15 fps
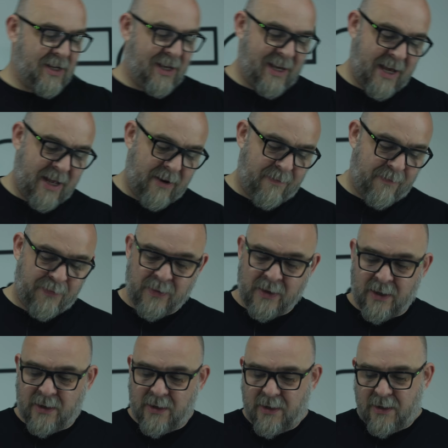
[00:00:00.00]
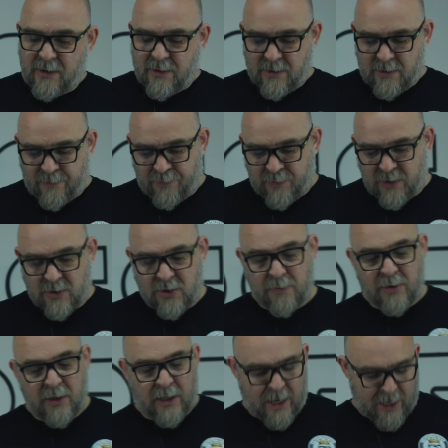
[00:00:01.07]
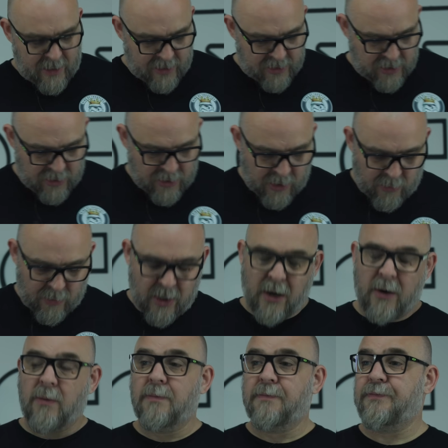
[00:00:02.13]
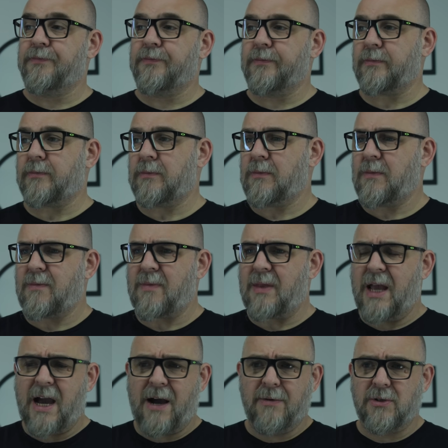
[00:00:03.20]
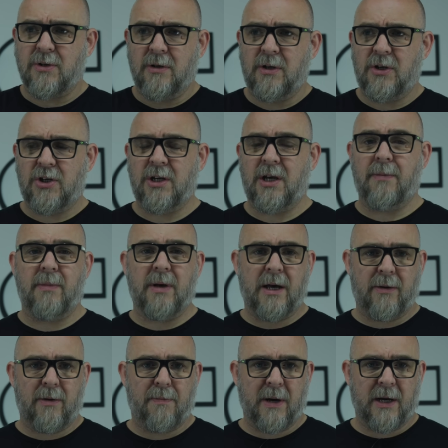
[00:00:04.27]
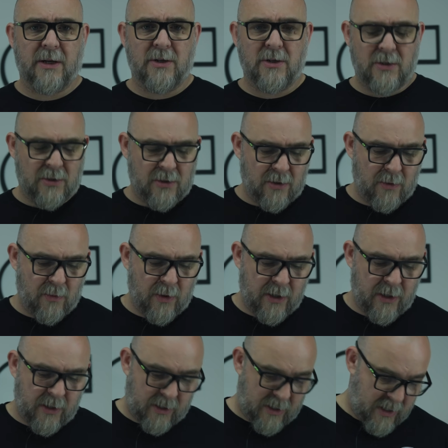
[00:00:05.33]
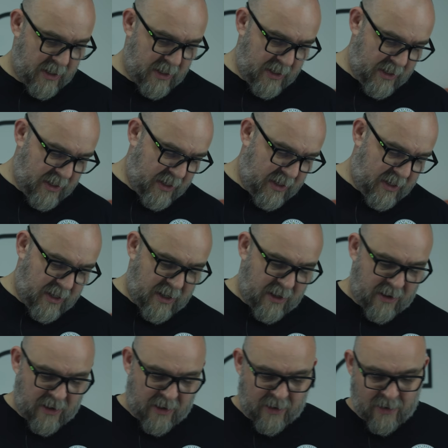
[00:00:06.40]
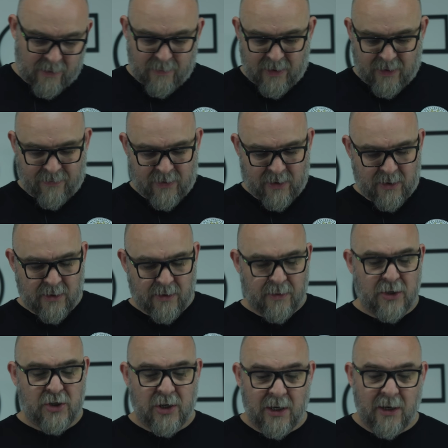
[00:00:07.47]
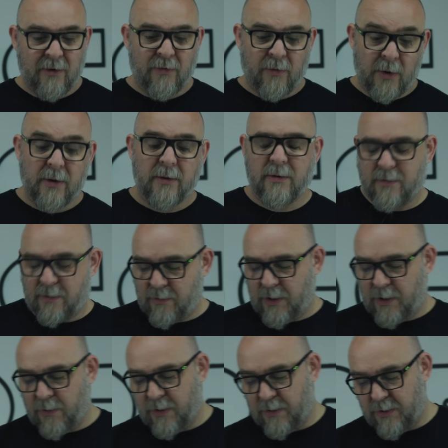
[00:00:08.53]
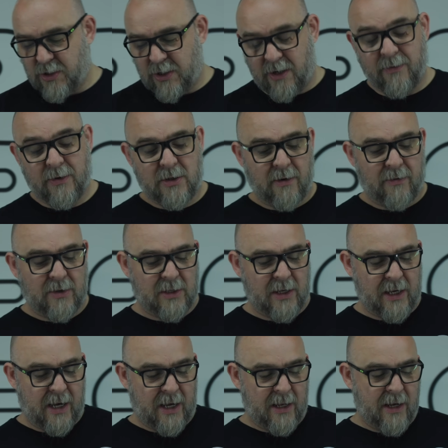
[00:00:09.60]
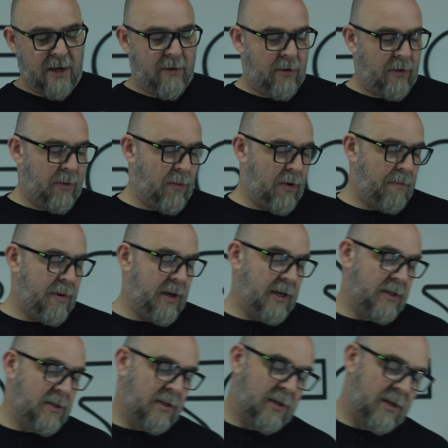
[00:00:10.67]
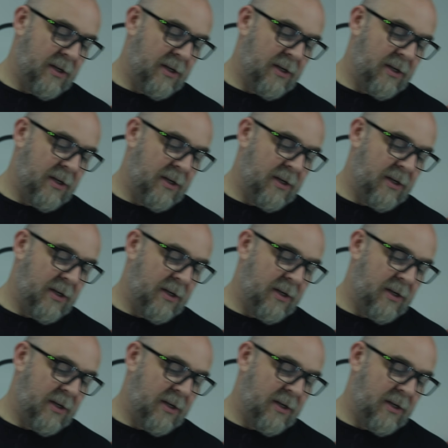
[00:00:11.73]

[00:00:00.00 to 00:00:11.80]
again, something like this, you don't know how it's going to ship, how the packaging is going to work, if you're going to achieve what you want to achieve, which is obviously getting there all in one piece.